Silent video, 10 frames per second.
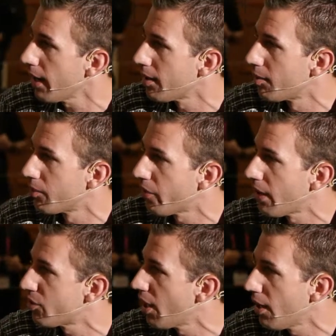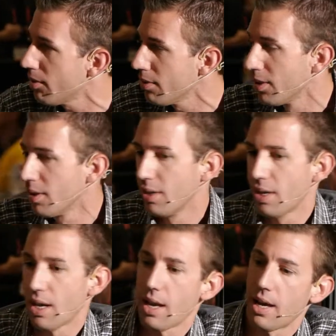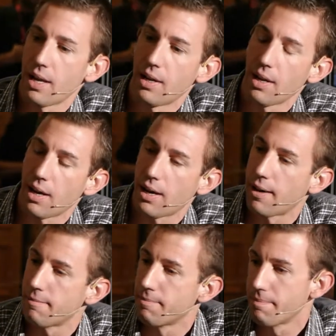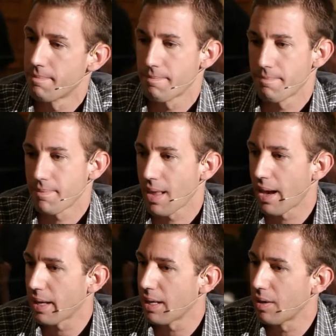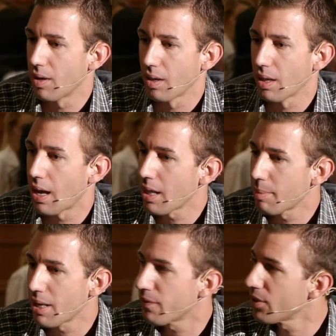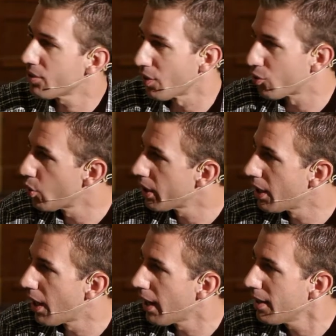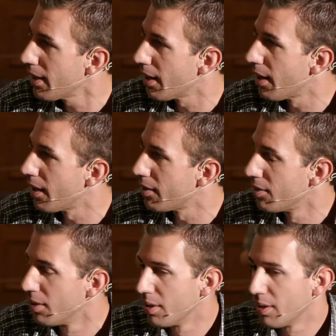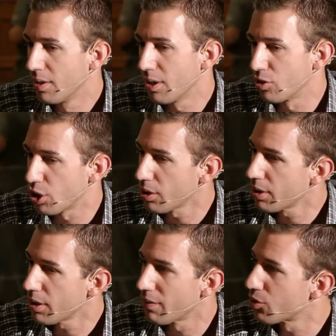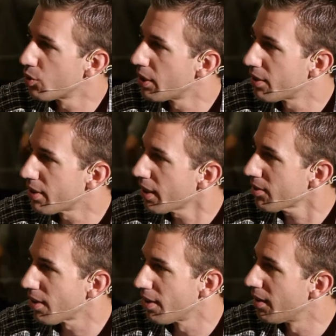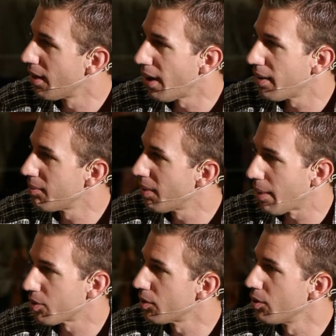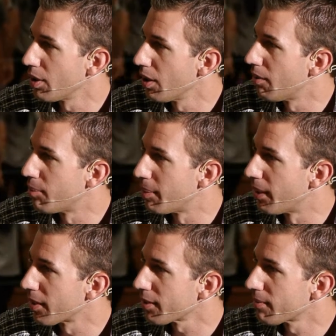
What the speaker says: I'm 5'10", and I get a lot of the benefits of the 29 and the agility of the 26, and I absolutely love my bike.